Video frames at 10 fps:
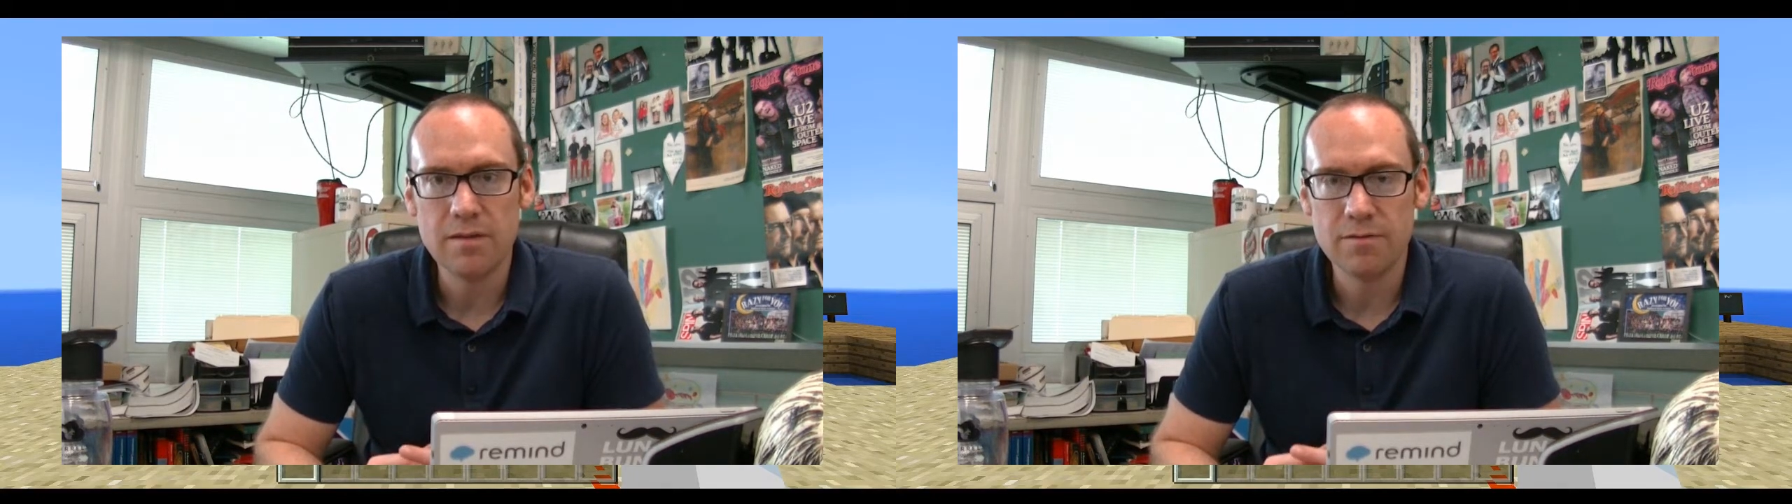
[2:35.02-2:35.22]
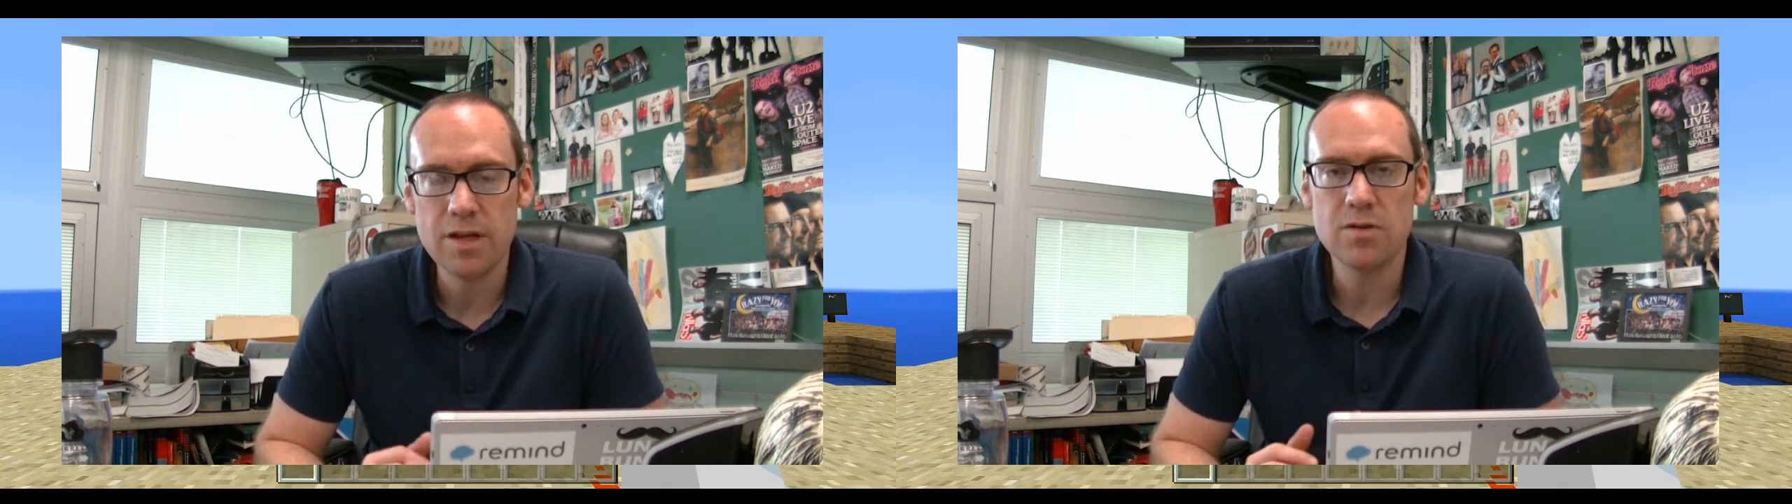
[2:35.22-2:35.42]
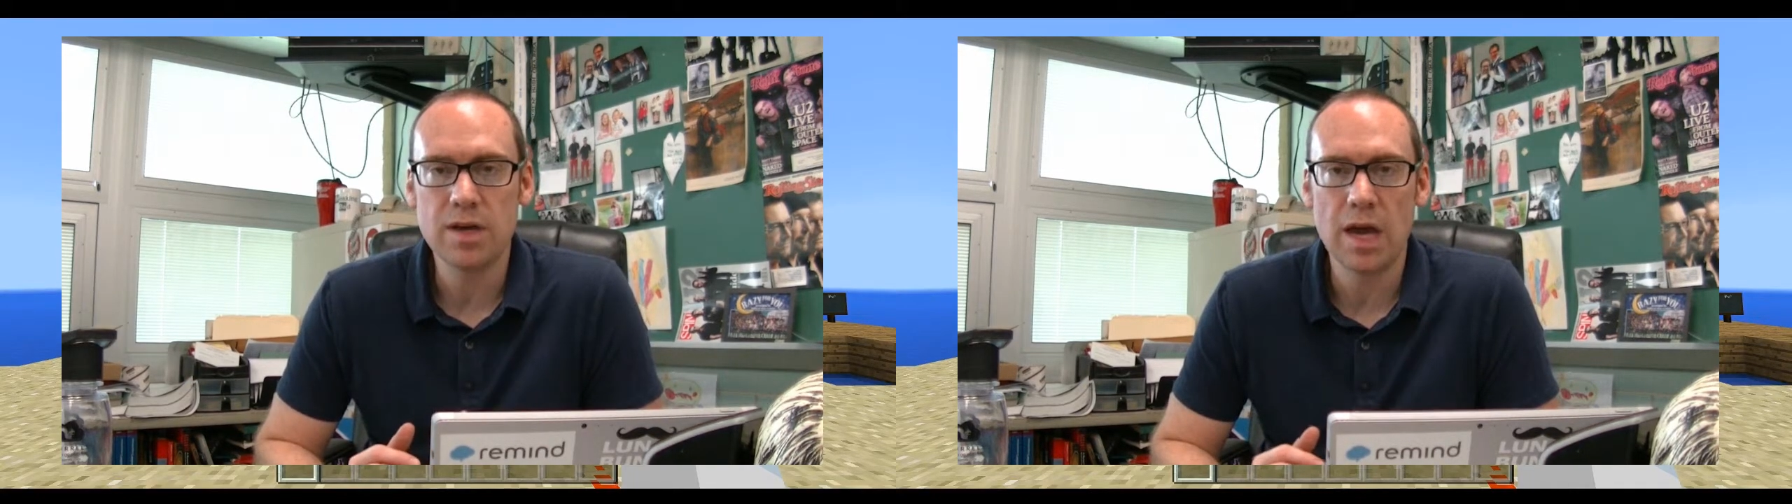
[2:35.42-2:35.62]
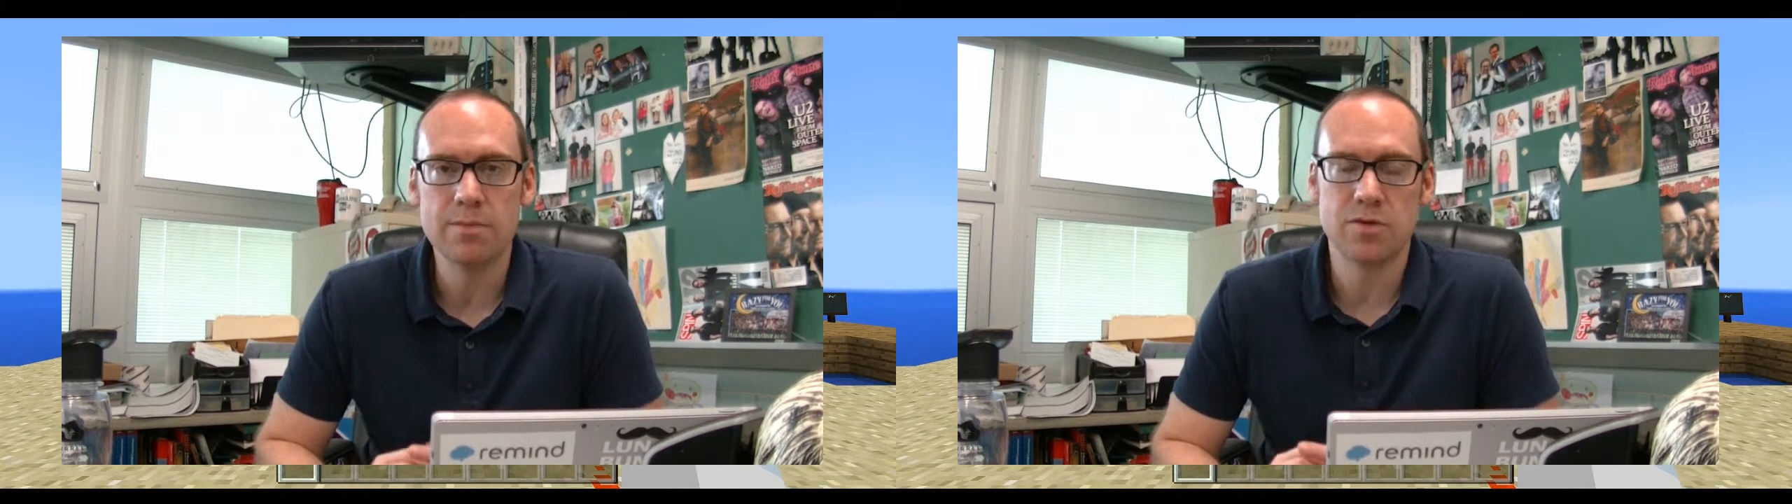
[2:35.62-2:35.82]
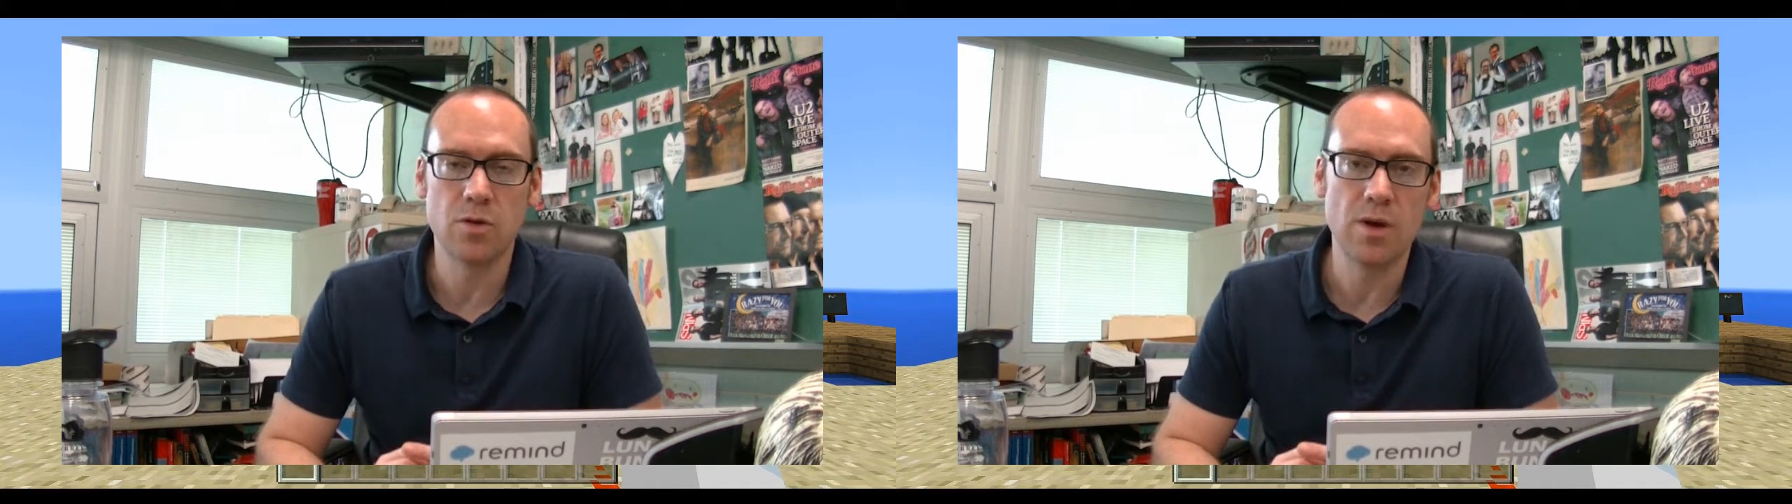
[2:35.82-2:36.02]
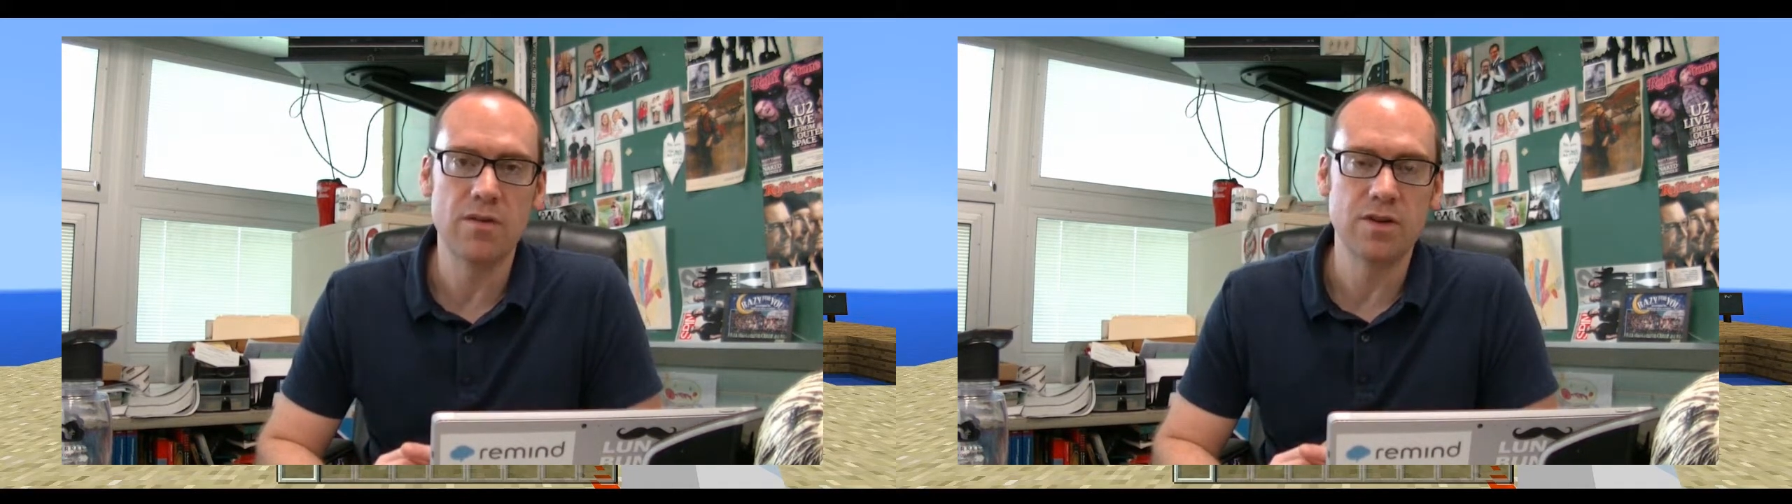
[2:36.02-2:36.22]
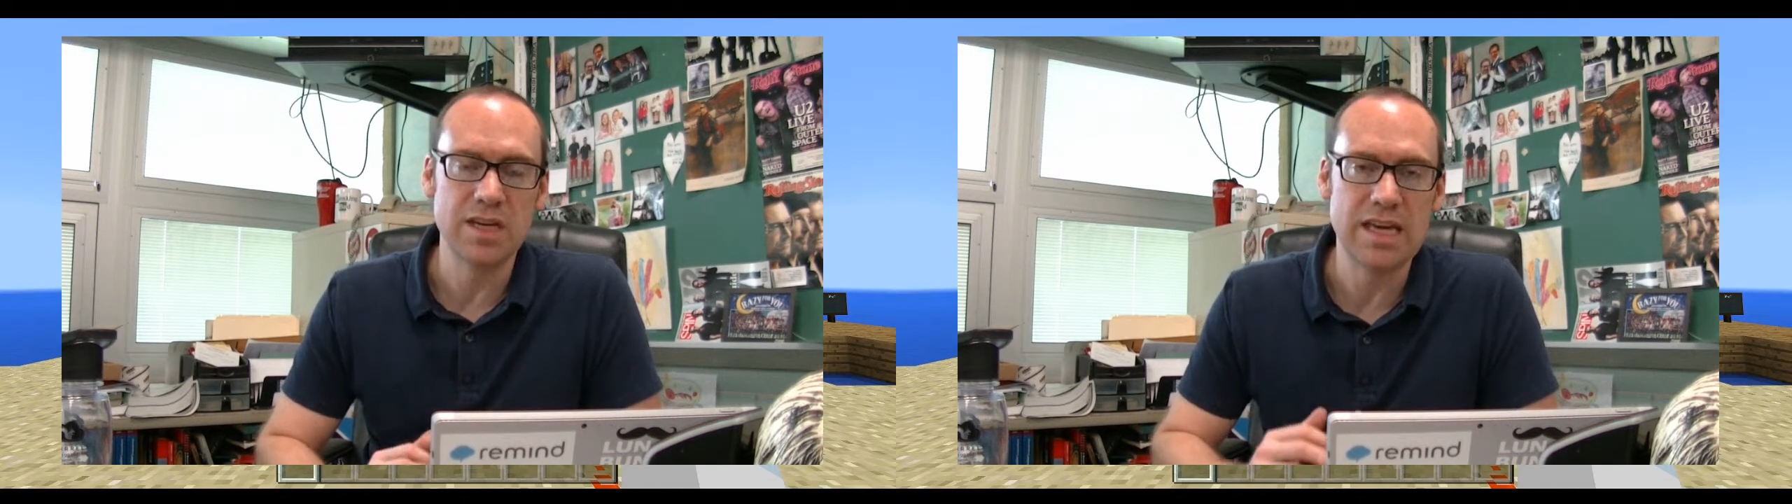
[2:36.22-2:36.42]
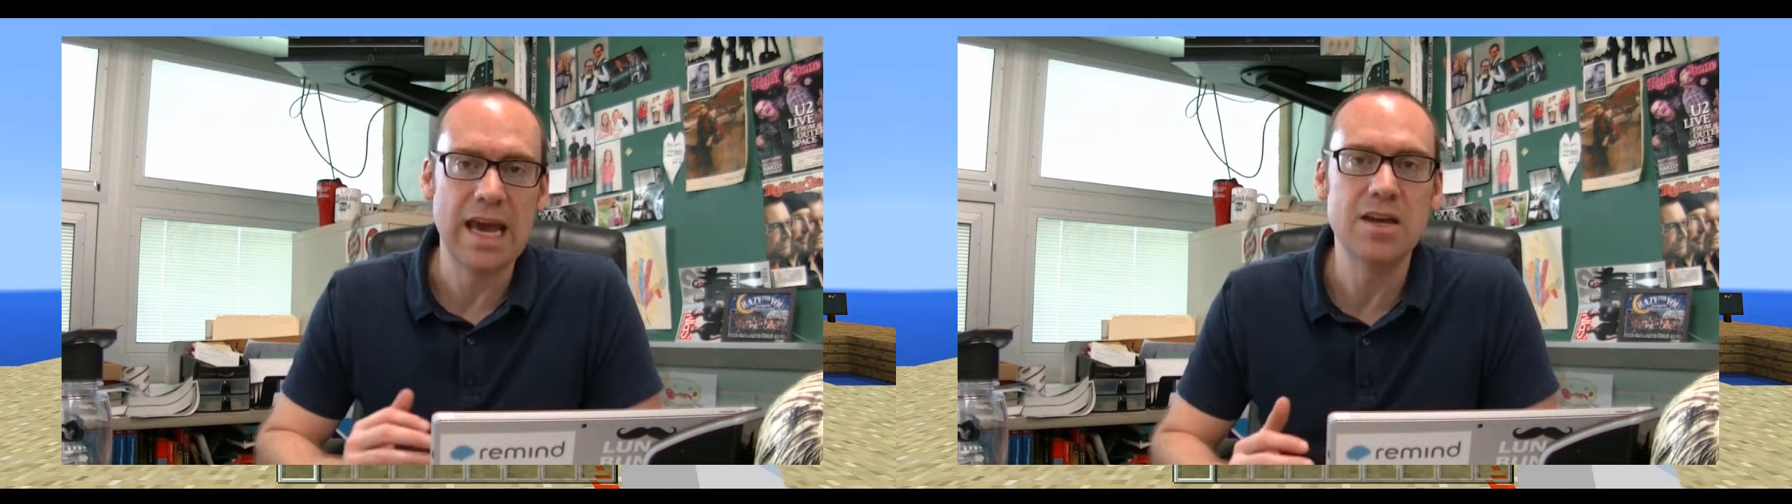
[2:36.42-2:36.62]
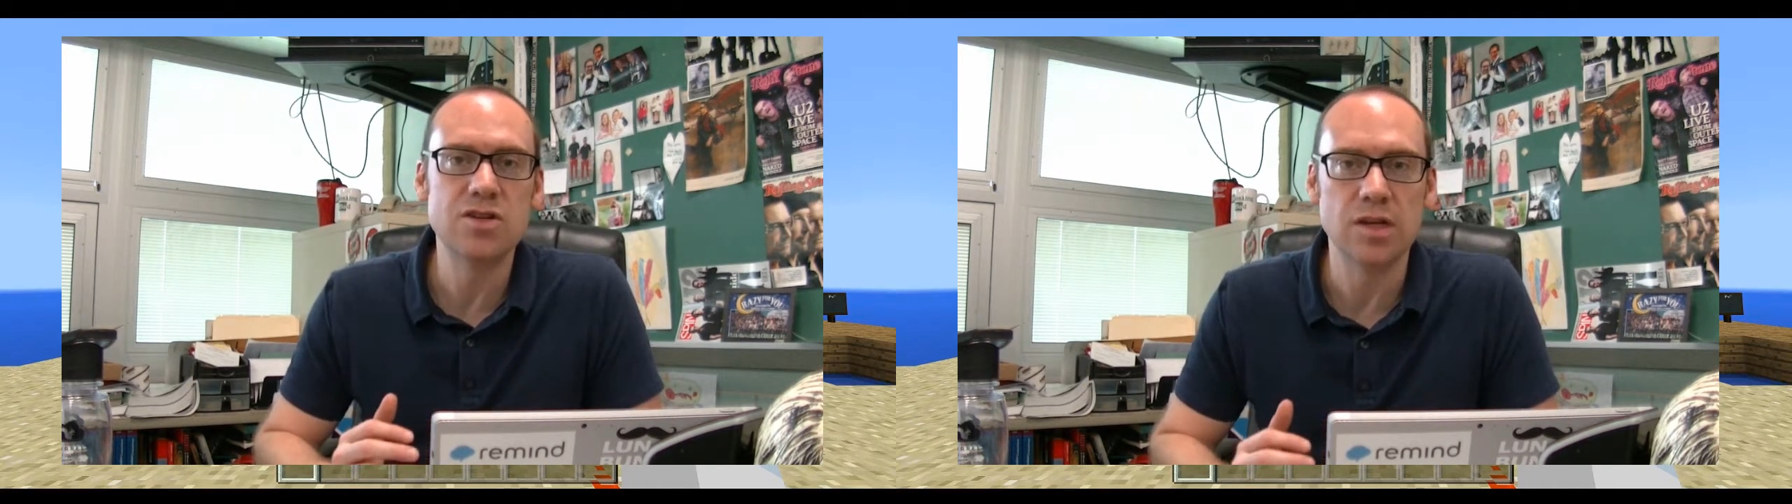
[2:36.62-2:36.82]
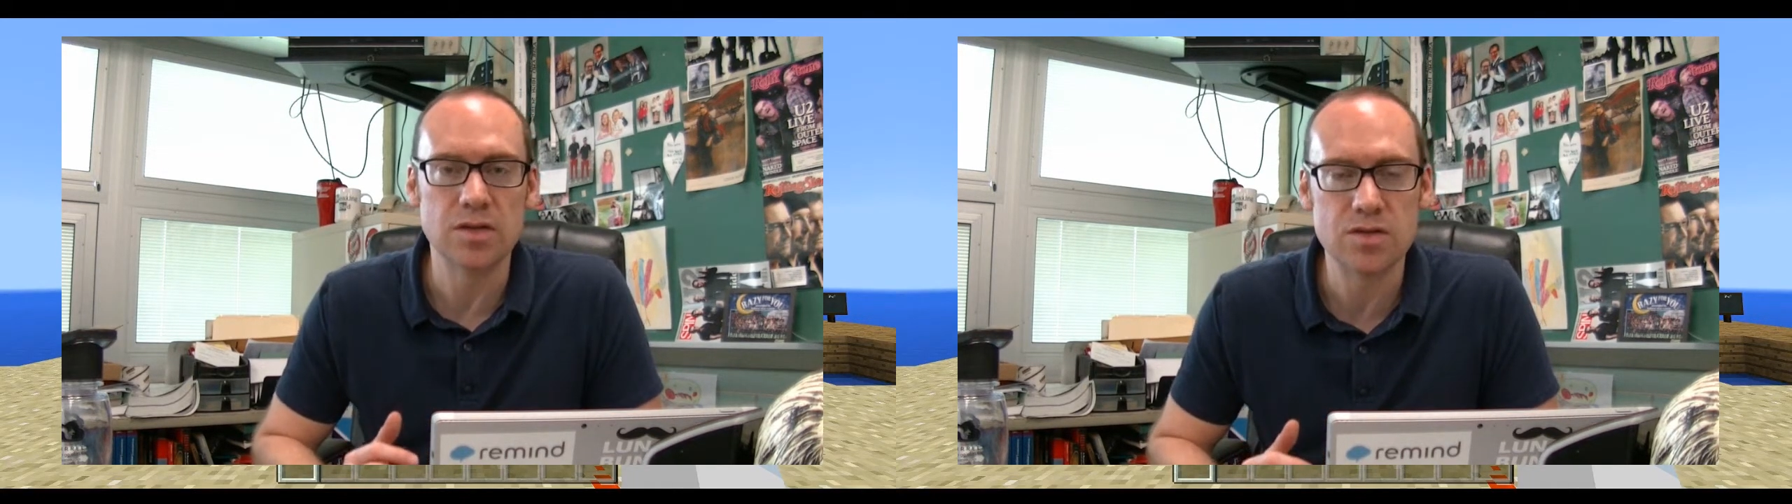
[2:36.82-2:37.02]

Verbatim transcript: video games are a way of engaging